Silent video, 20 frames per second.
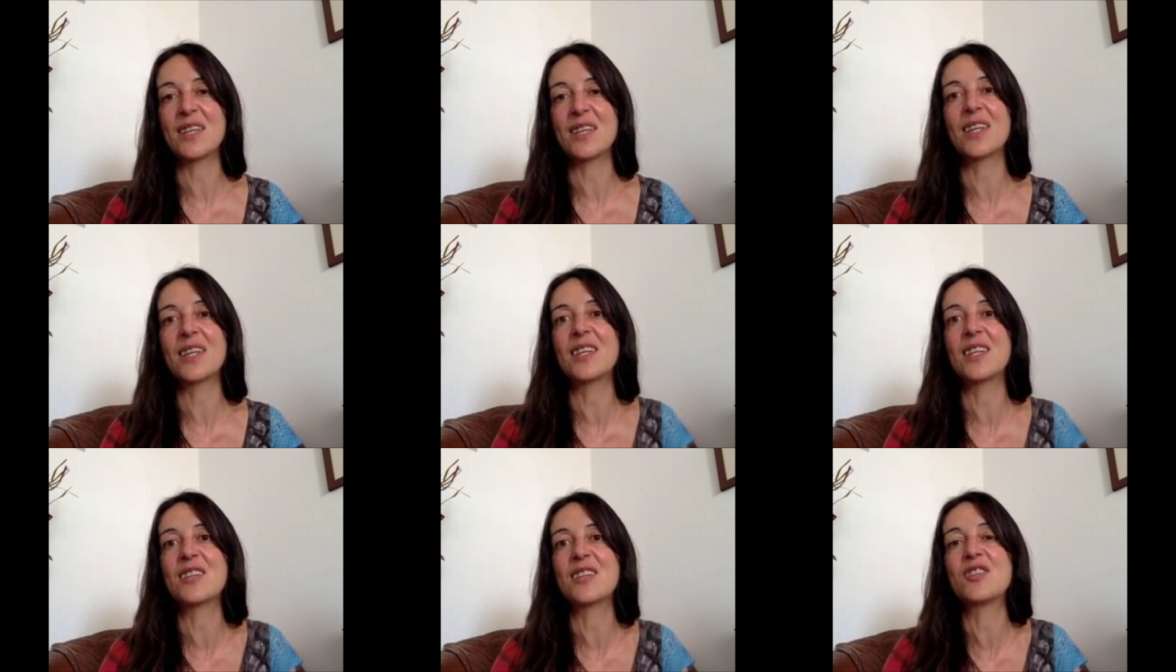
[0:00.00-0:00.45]

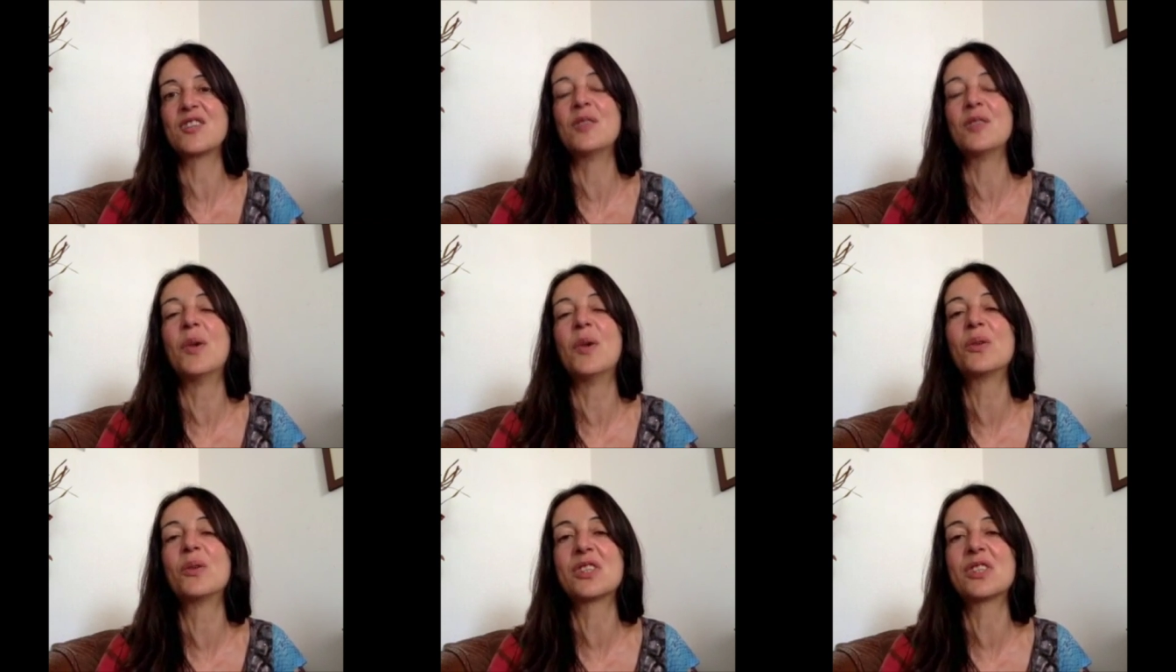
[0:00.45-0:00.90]
Like, it's the
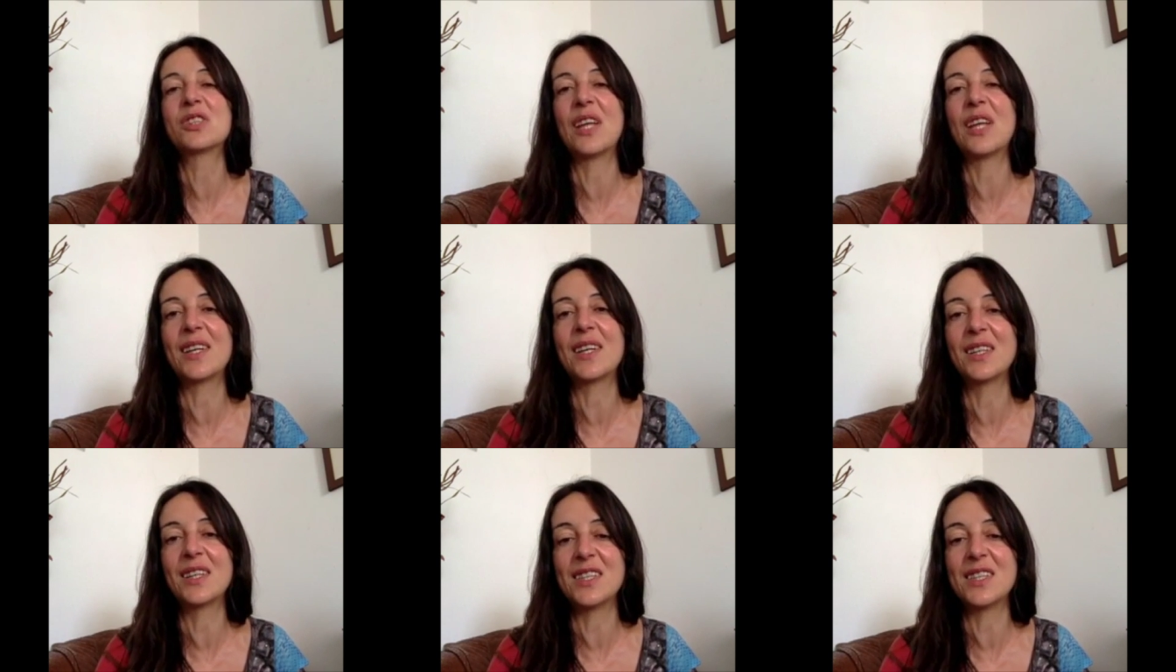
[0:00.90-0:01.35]
most
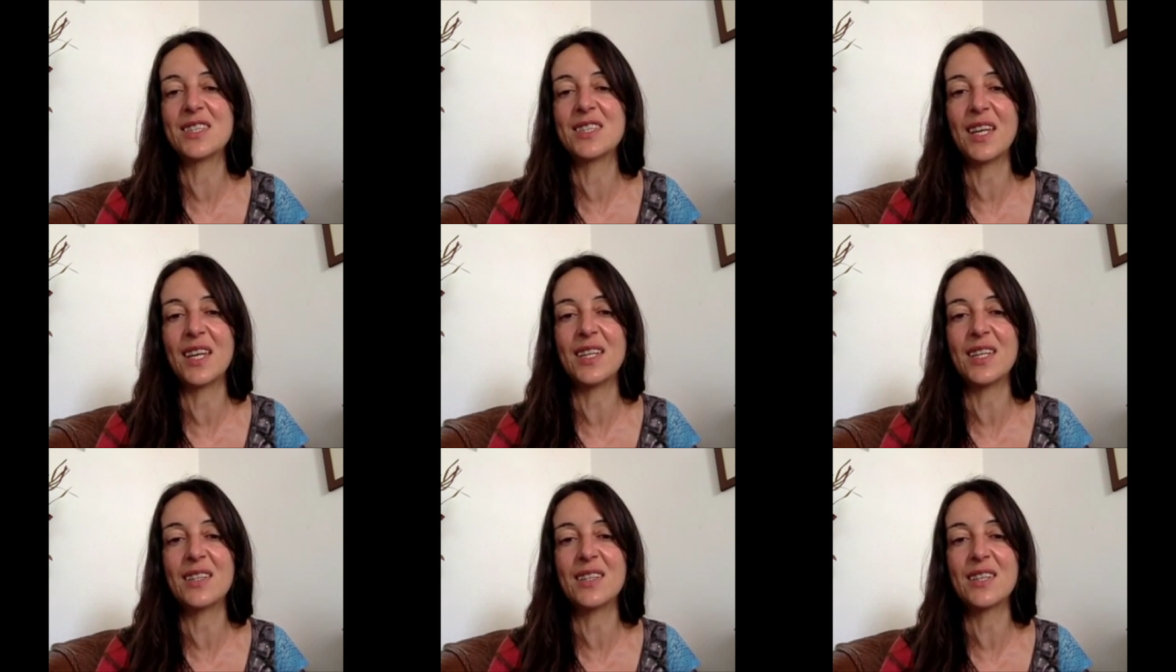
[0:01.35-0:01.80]
likely
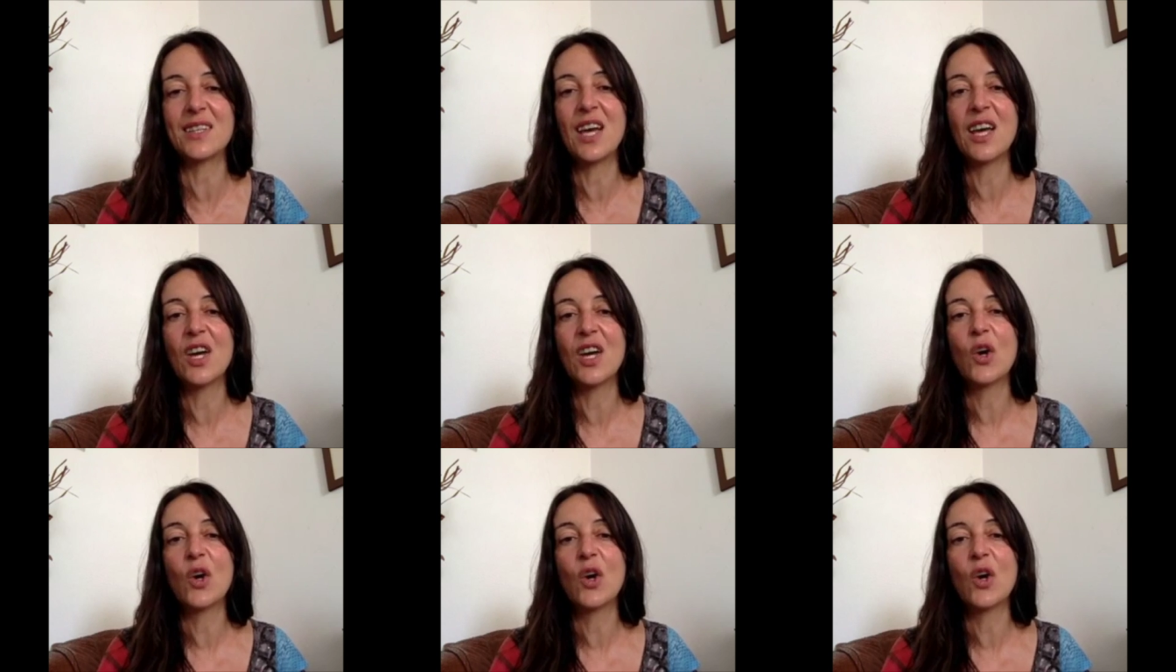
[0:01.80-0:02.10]
state.